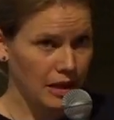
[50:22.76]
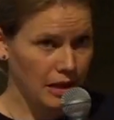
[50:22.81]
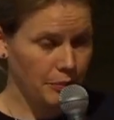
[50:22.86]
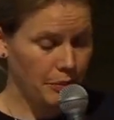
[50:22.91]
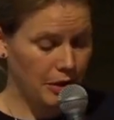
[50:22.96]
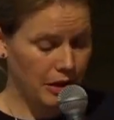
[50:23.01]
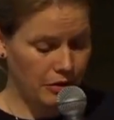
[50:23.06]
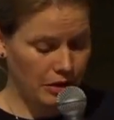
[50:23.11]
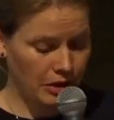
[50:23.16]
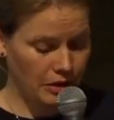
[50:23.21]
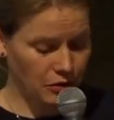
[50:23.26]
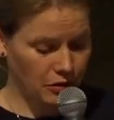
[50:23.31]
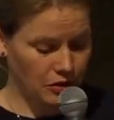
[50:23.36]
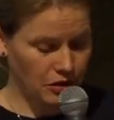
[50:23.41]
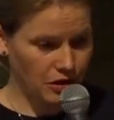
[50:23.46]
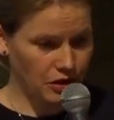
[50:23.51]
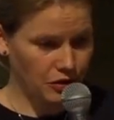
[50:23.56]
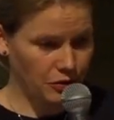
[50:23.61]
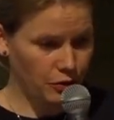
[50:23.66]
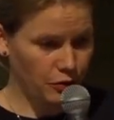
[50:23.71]
The funding
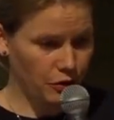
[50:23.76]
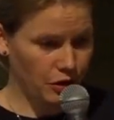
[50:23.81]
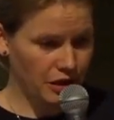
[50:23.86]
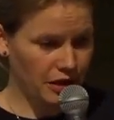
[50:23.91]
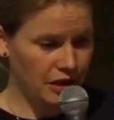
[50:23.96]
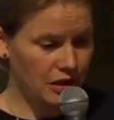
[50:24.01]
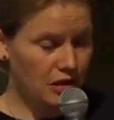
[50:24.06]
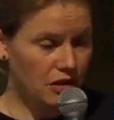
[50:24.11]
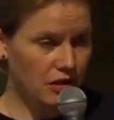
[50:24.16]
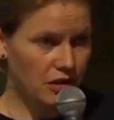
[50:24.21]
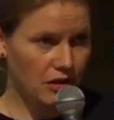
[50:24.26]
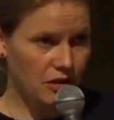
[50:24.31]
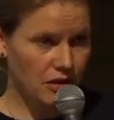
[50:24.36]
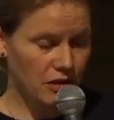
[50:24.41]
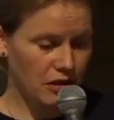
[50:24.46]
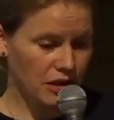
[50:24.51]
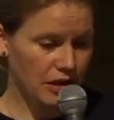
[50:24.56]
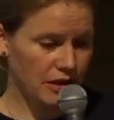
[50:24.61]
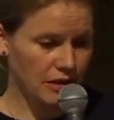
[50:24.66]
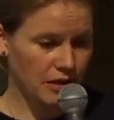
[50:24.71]
period is 4
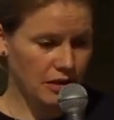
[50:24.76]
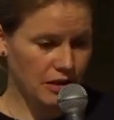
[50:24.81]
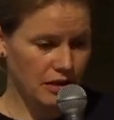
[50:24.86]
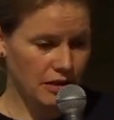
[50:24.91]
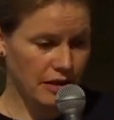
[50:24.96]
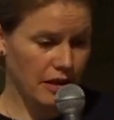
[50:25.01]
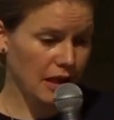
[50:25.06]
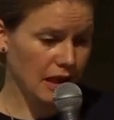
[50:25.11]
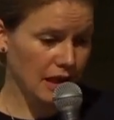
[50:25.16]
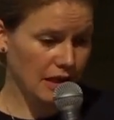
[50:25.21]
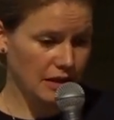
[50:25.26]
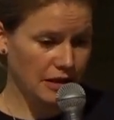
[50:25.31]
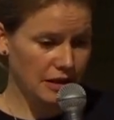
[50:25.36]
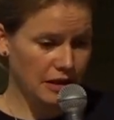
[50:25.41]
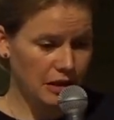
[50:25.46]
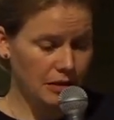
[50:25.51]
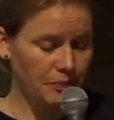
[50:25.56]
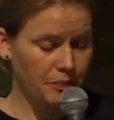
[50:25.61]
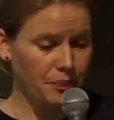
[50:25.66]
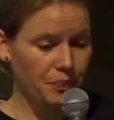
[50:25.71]
years since the
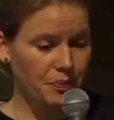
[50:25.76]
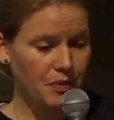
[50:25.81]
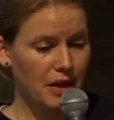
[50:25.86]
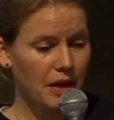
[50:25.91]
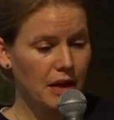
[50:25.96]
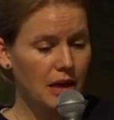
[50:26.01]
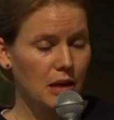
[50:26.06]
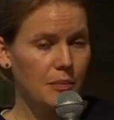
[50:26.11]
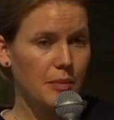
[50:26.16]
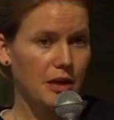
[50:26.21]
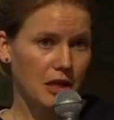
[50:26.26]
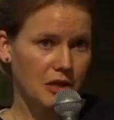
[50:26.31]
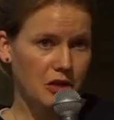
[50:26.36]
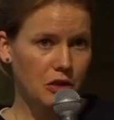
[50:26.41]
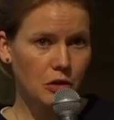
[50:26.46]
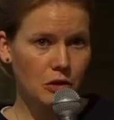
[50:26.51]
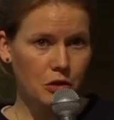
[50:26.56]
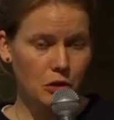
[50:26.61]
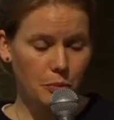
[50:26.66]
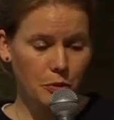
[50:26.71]
last year,
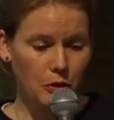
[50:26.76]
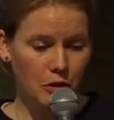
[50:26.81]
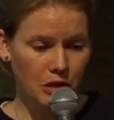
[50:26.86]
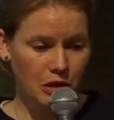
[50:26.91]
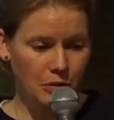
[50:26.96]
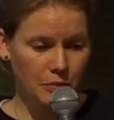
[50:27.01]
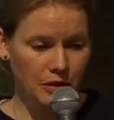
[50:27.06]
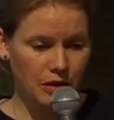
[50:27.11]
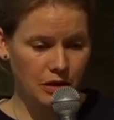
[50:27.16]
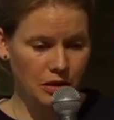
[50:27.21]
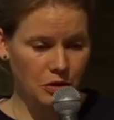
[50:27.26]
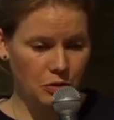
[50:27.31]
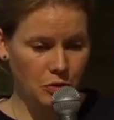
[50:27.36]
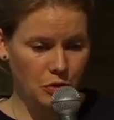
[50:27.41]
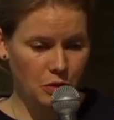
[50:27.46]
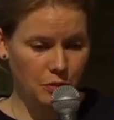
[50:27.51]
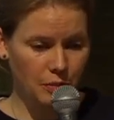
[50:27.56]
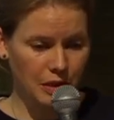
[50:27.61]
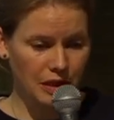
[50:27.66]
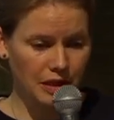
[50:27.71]
but it's also possible
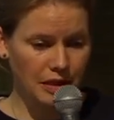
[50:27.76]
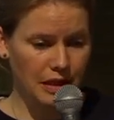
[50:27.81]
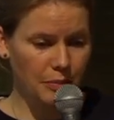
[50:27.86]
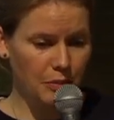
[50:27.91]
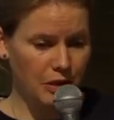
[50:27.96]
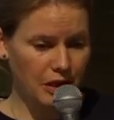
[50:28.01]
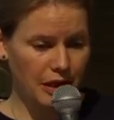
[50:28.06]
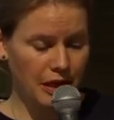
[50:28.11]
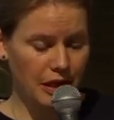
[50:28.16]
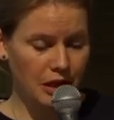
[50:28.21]
to submit an